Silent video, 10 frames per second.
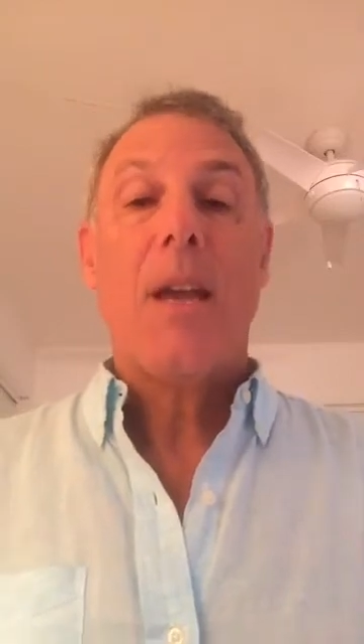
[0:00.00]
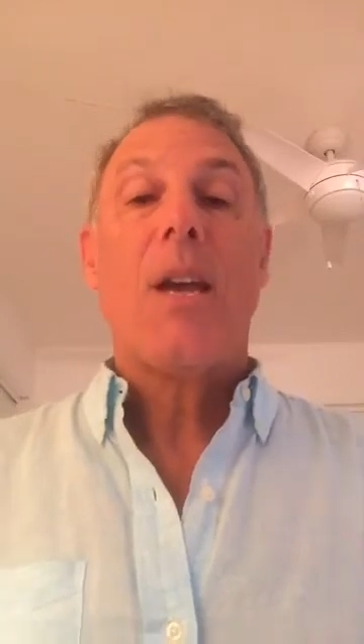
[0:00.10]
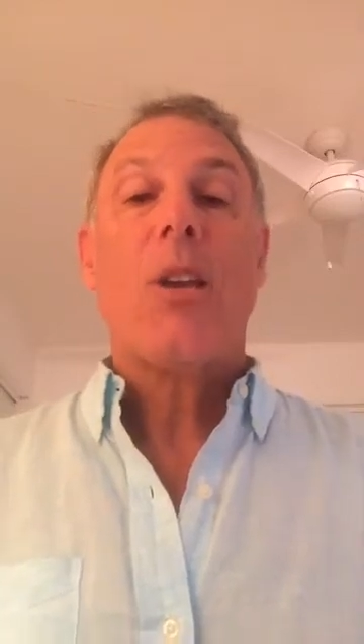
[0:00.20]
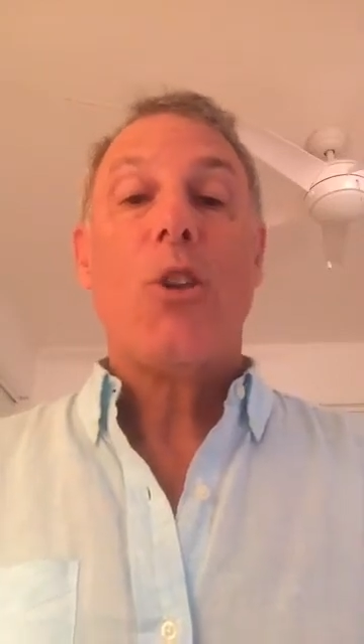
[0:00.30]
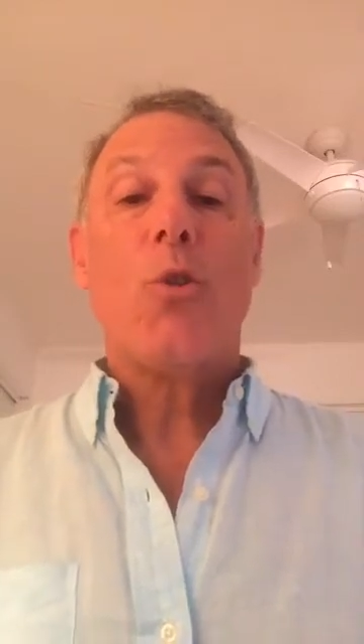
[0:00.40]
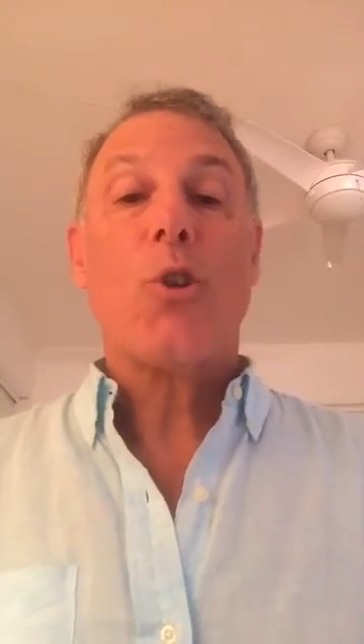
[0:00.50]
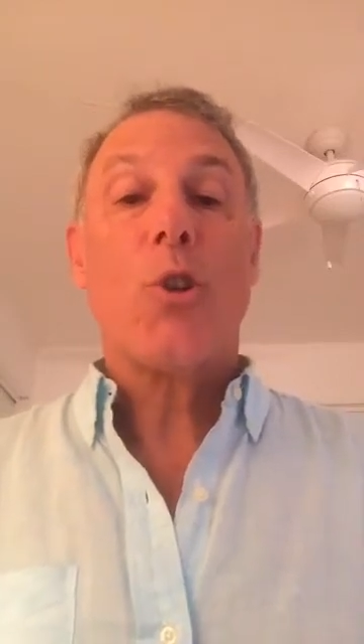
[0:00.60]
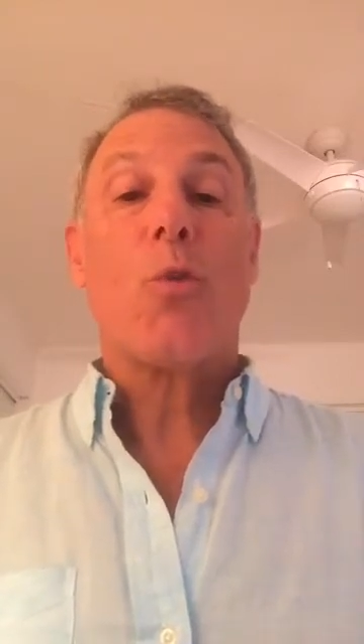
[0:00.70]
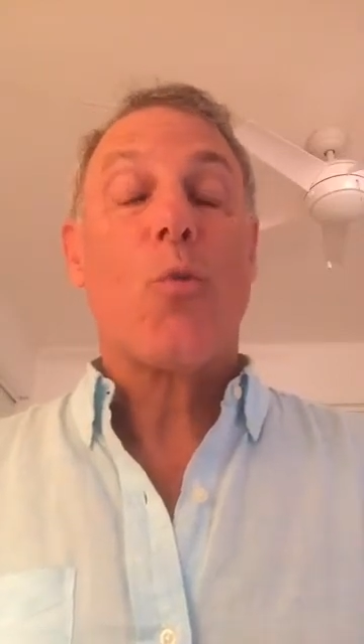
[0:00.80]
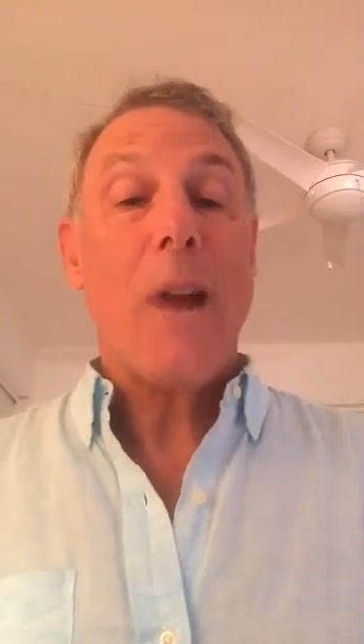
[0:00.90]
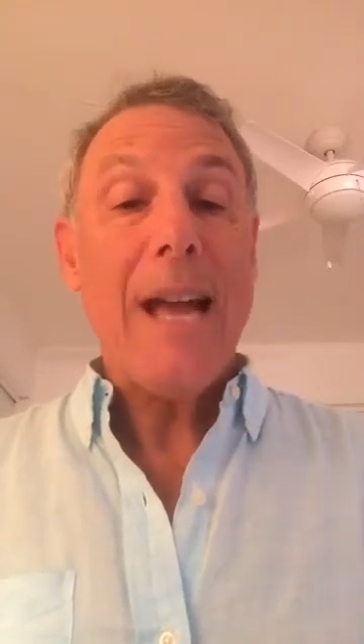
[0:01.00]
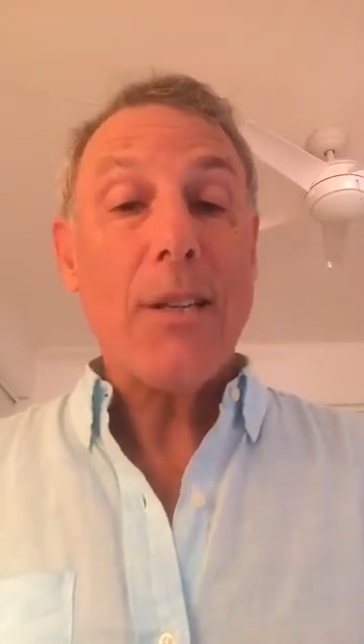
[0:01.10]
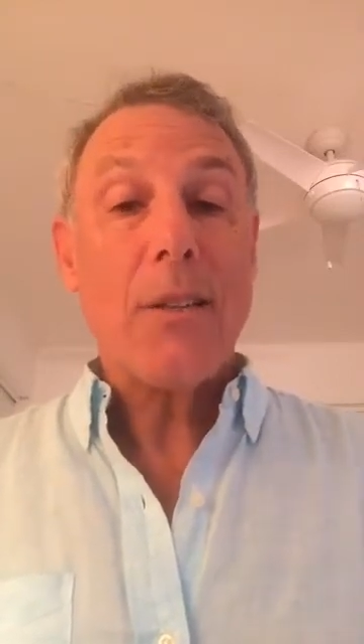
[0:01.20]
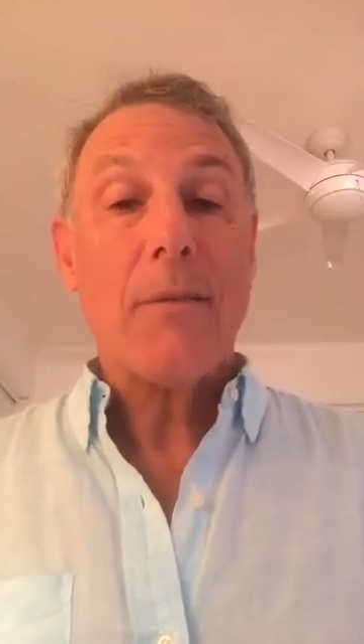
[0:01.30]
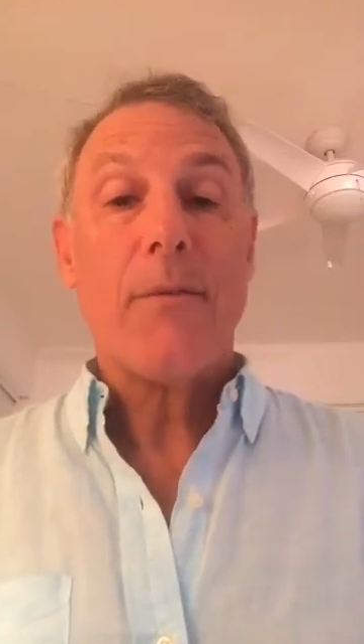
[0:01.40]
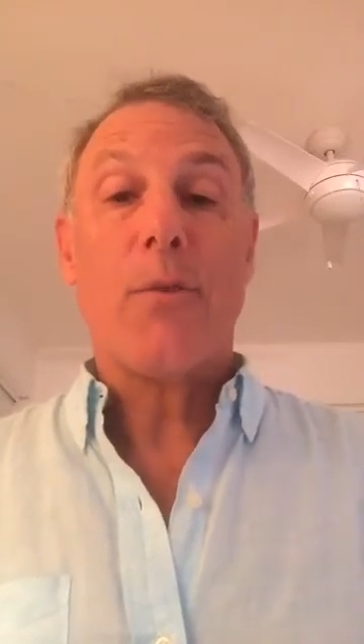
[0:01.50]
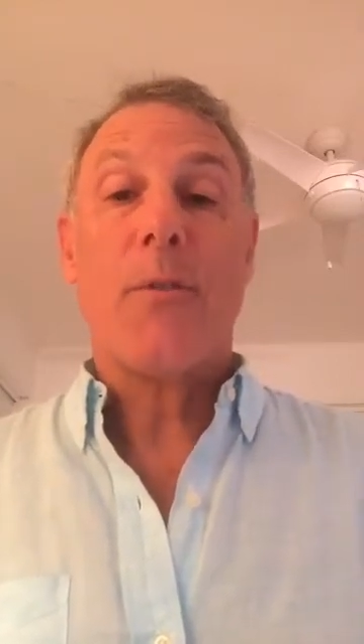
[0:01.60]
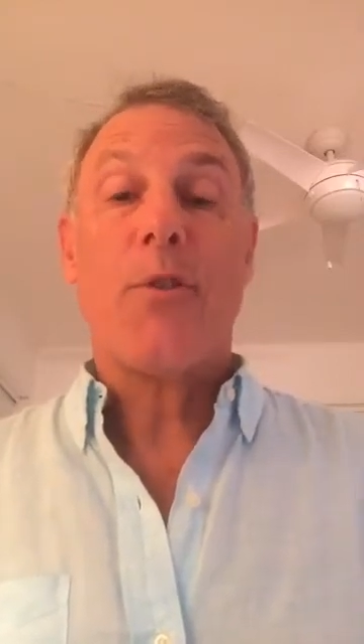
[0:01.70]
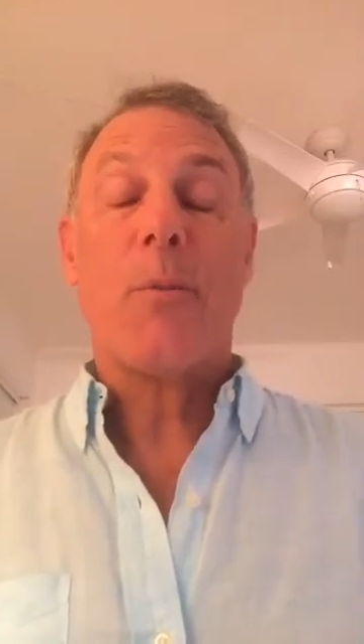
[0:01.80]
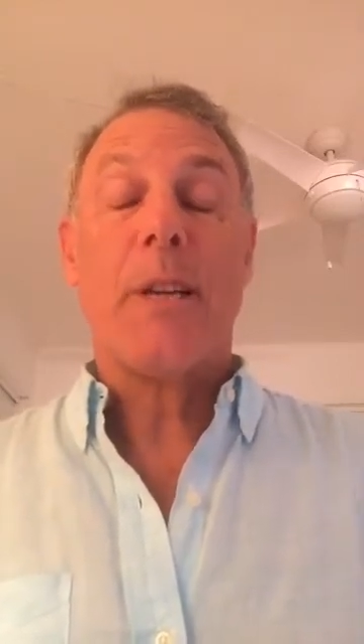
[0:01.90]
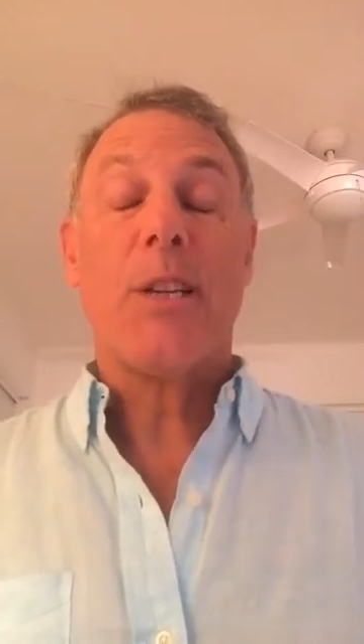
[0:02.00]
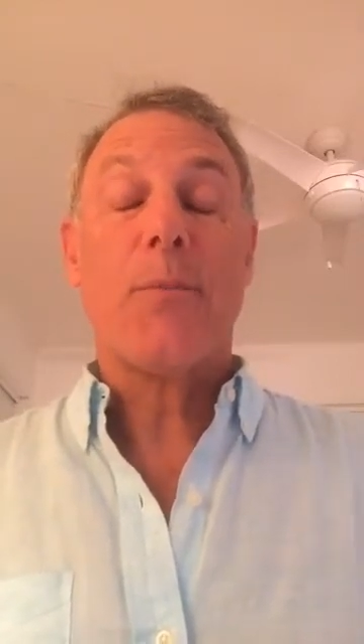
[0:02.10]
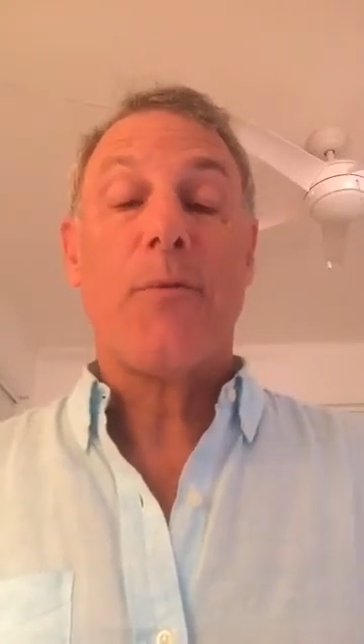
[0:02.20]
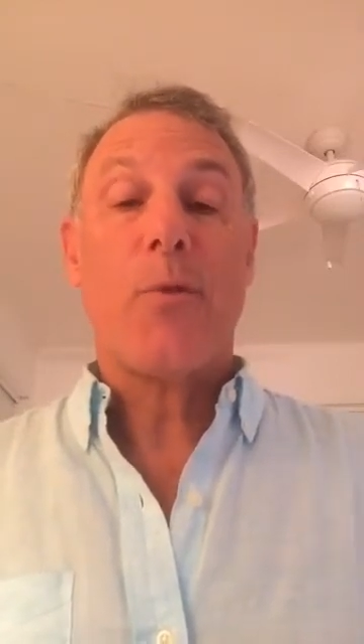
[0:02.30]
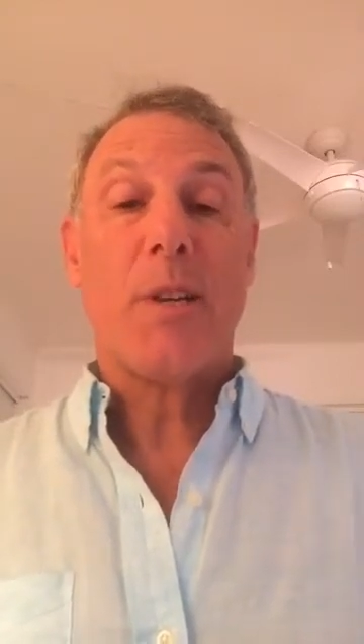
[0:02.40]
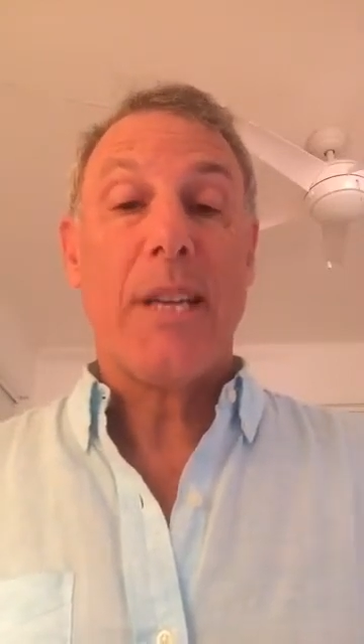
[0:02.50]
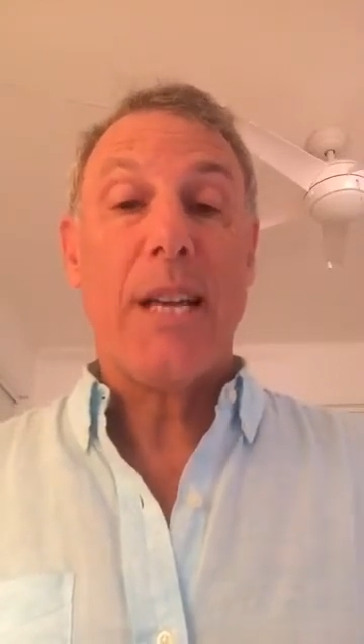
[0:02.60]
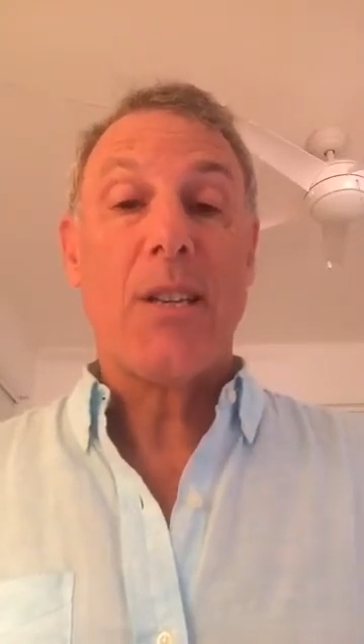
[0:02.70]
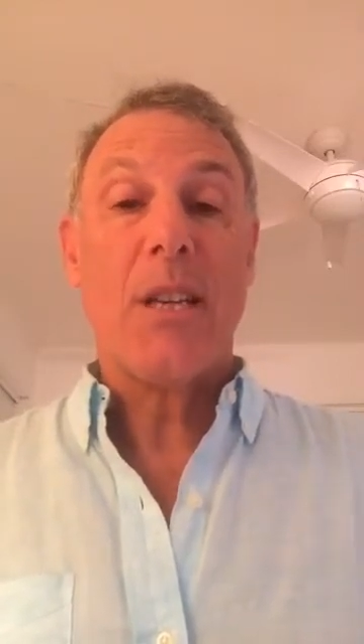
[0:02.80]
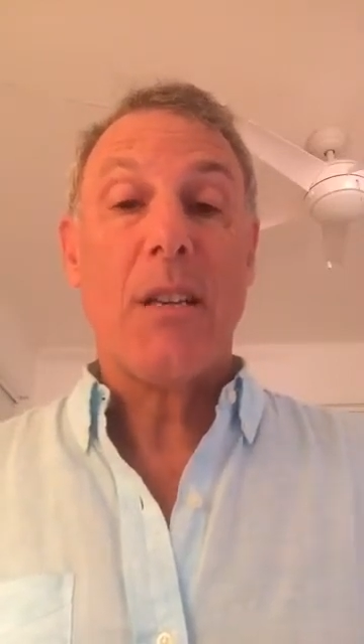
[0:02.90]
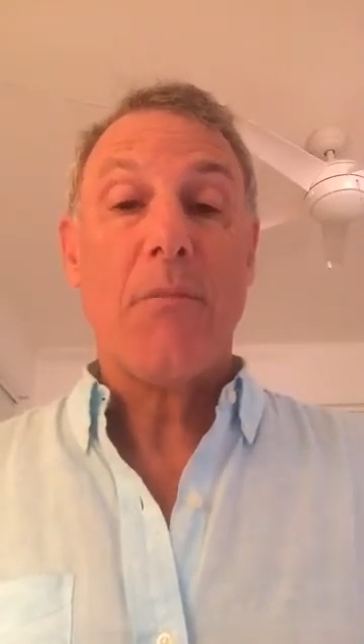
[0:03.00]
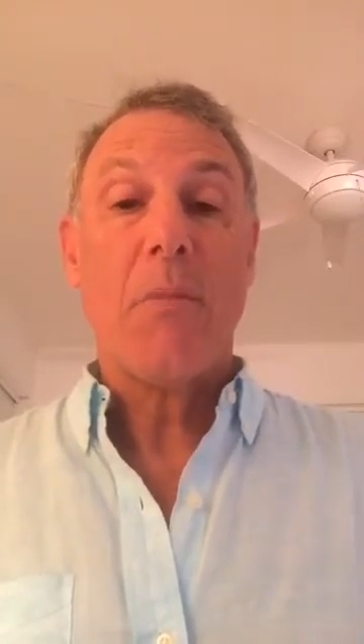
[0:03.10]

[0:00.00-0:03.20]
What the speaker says: you should rest for a few minutes before testing,